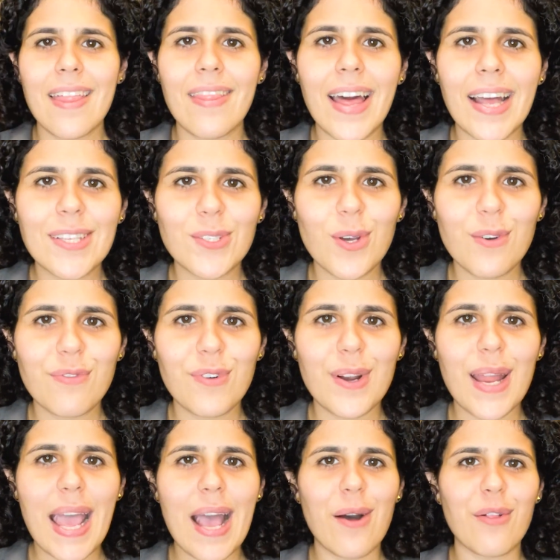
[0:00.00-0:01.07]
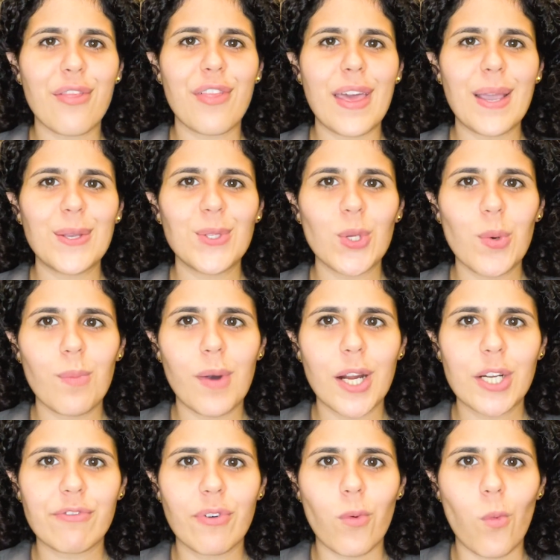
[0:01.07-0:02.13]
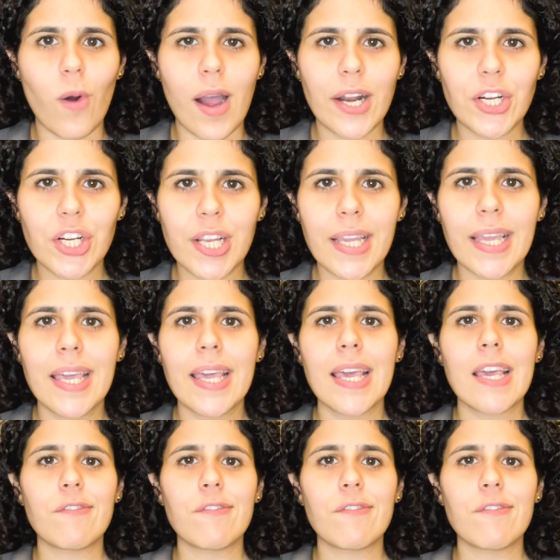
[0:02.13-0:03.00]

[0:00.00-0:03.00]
That's all for now. Thanks so much for watching.